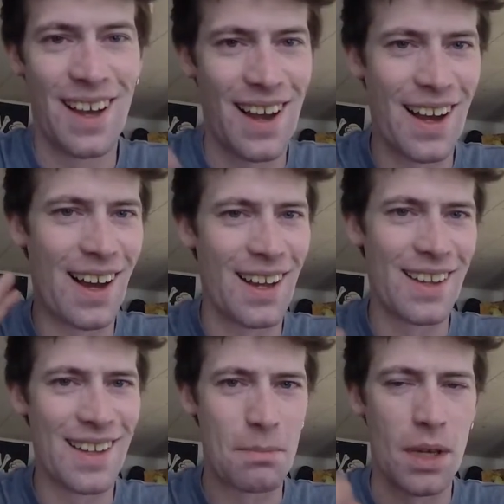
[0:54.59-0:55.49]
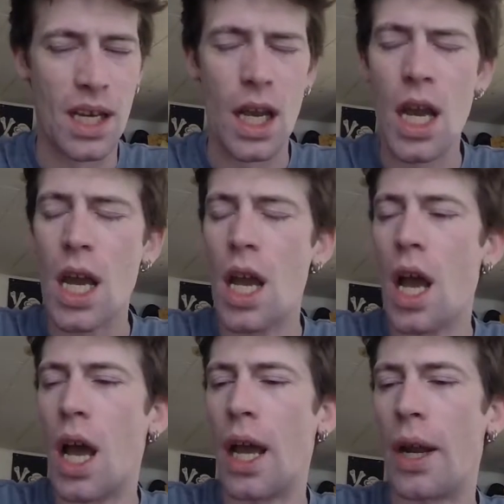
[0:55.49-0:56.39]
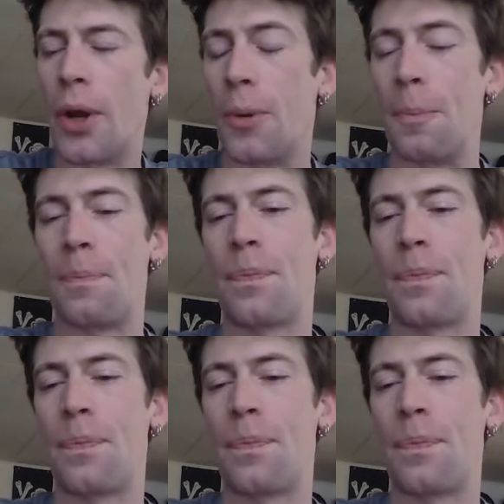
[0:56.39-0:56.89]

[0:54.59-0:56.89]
Hi, that's me. Anywho.